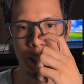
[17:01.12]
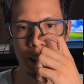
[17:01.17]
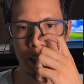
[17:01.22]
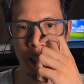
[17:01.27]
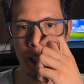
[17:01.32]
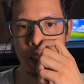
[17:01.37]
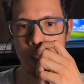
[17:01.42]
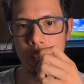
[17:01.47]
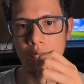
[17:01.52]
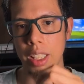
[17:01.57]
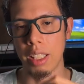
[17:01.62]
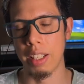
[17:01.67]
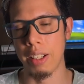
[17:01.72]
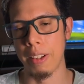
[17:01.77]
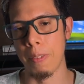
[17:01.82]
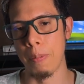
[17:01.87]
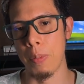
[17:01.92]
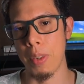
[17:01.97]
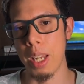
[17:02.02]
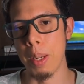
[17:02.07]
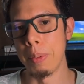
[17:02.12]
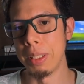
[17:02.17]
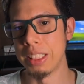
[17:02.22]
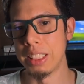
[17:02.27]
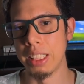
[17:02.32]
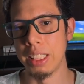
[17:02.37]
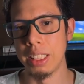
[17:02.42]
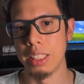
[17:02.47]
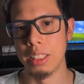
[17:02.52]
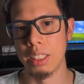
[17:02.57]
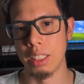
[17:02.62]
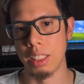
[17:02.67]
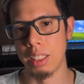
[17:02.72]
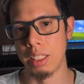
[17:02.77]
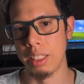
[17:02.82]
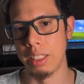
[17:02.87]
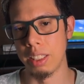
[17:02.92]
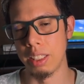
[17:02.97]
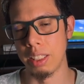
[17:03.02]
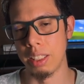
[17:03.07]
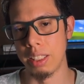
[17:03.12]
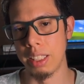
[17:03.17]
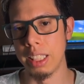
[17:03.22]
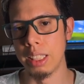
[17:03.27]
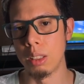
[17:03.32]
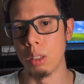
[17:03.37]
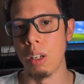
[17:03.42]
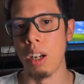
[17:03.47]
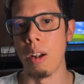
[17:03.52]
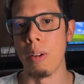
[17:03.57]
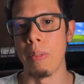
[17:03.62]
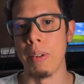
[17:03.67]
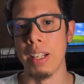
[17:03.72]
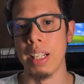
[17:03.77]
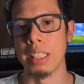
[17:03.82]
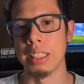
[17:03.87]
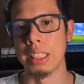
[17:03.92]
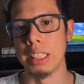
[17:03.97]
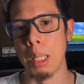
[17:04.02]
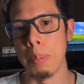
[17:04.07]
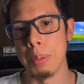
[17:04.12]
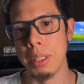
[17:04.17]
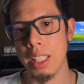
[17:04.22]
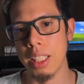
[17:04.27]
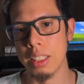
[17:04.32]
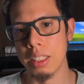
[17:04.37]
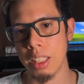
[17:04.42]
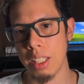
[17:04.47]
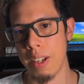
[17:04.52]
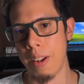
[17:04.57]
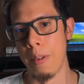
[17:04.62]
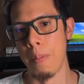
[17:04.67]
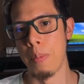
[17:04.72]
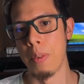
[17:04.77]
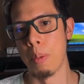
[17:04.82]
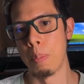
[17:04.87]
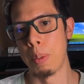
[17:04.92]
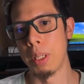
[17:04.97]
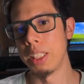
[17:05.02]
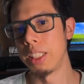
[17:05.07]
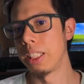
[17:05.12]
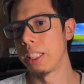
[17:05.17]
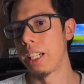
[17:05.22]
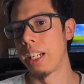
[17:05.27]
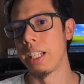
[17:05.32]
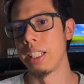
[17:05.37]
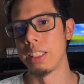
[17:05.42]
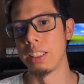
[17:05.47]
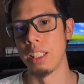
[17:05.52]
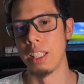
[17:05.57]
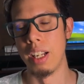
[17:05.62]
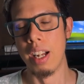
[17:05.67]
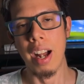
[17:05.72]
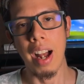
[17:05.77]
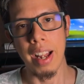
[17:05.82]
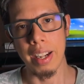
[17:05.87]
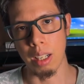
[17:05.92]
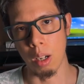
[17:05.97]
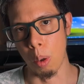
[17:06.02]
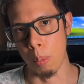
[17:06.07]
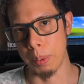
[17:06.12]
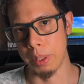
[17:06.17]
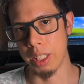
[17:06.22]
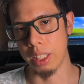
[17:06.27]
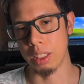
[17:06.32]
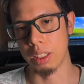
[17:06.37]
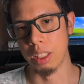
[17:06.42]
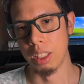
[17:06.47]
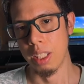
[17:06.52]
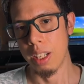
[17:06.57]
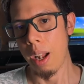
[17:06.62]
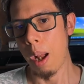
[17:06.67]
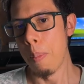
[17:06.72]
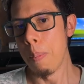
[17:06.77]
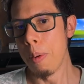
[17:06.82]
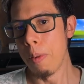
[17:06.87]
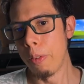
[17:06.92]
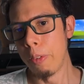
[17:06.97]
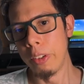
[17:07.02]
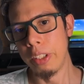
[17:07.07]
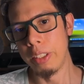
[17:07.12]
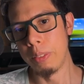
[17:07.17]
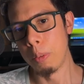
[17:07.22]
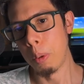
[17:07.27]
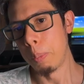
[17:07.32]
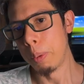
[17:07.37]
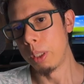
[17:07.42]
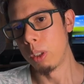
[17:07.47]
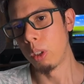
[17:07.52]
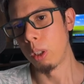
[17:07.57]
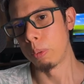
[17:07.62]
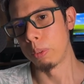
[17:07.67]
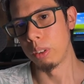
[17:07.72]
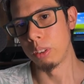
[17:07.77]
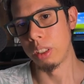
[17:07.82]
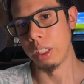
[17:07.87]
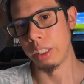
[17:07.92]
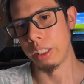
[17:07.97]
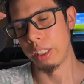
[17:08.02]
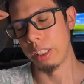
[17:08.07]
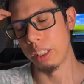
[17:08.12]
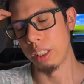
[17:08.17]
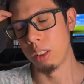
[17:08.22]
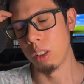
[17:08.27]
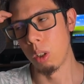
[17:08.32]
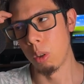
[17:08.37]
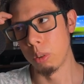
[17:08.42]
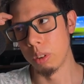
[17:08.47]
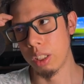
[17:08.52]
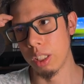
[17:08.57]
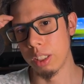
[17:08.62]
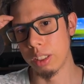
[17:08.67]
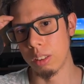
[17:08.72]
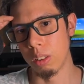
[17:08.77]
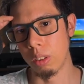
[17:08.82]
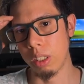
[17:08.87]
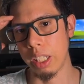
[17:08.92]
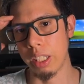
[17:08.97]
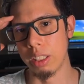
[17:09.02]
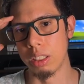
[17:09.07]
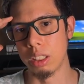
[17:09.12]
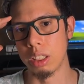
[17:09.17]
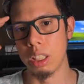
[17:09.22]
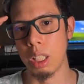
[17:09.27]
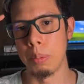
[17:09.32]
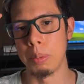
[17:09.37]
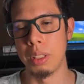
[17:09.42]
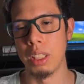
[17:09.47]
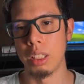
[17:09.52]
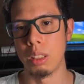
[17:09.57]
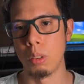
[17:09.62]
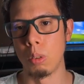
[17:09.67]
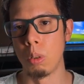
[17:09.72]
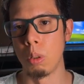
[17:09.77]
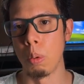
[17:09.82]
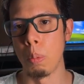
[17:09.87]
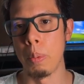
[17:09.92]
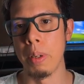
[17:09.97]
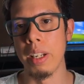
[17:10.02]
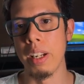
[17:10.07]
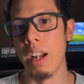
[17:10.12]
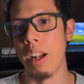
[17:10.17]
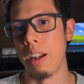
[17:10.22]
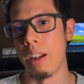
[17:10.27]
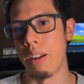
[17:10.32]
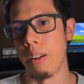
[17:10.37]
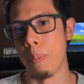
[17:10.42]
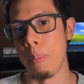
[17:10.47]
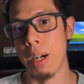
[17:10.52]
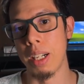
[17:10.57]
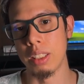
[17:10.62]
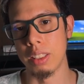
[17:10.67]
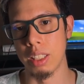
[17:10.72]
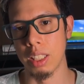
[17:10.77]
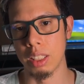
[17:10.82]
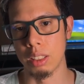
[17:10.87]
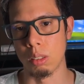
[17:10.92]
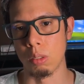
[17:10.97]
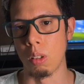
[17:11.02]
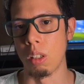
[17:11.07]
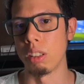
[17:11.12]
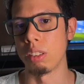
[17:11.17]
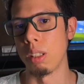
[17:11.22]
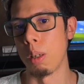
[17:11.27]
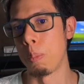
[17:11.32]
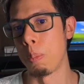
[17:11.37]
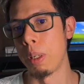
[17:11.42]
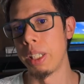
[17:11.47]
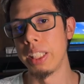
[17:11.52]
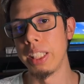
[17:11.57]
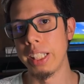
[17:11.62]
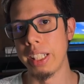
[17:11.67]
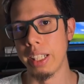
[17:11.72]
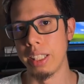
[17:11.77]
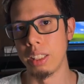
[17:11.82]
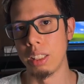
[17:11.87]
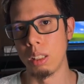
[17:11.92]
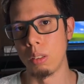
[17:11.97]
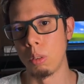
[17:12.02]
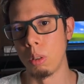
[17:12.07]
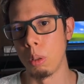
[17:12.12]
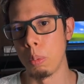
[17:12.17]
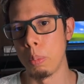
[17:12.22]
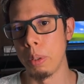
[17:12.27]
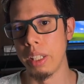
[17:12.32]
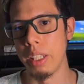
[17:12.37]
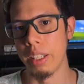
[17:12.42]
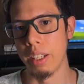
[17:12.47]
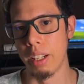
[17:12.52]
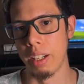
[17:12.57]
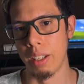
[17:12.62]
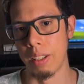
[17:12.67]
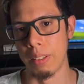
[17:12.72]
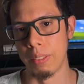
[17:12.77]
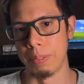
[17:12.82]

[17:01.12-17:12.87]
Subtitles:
In this case, everything is need to have a subject, predicate, and object. And maybe you have to take a note that okay, subject could be a vertex, right? And predicate could be